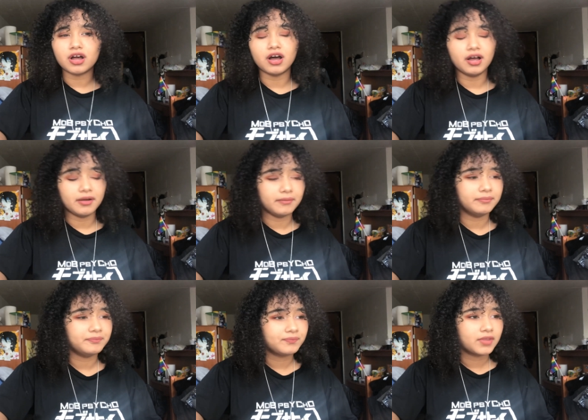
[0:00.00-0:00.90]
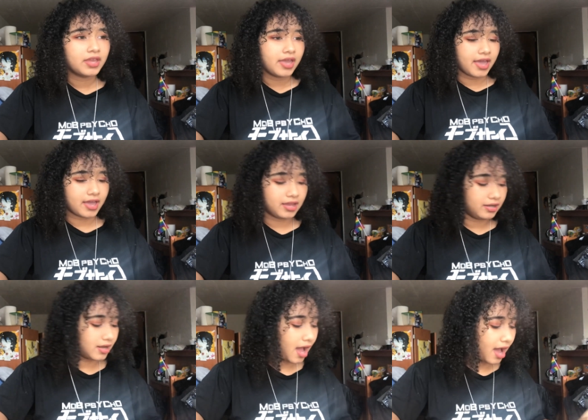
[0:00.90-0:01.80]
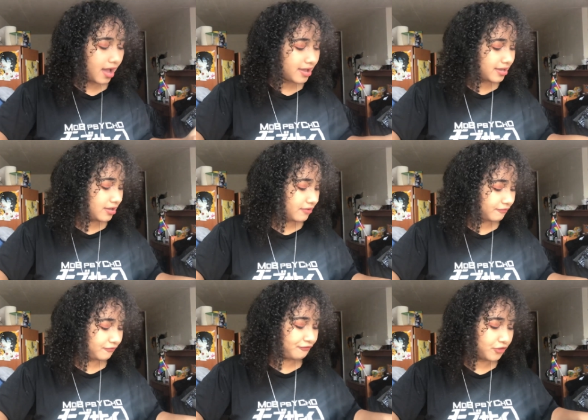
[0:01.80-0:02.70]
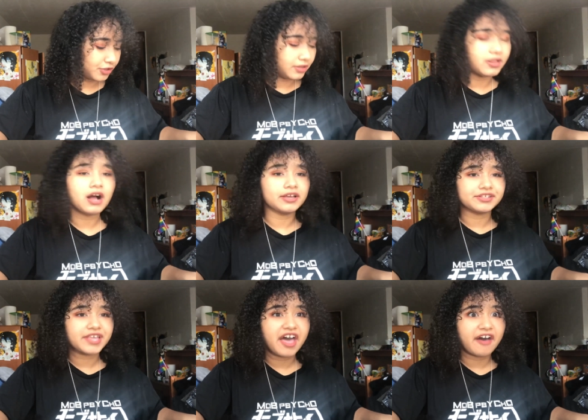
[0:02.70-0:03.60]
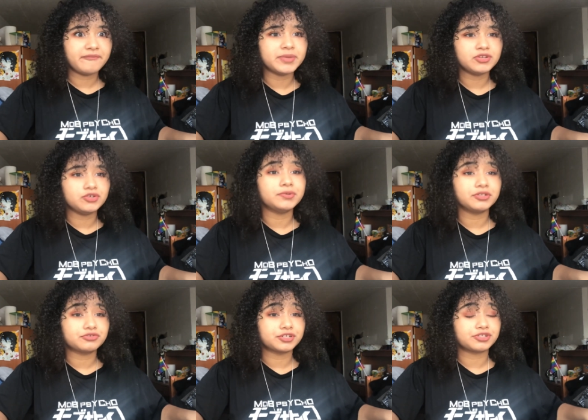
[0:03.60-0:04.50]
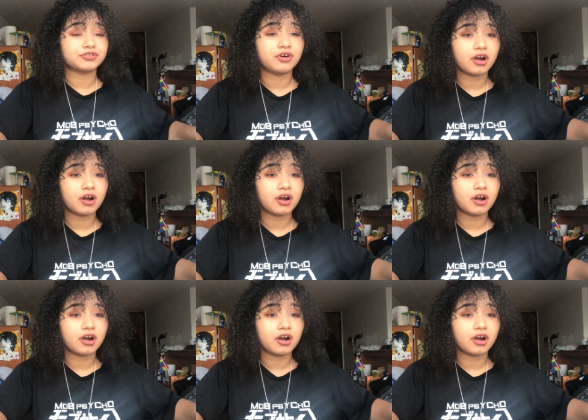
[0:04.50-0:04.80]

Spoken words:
And I, for the longest, have been doing traditional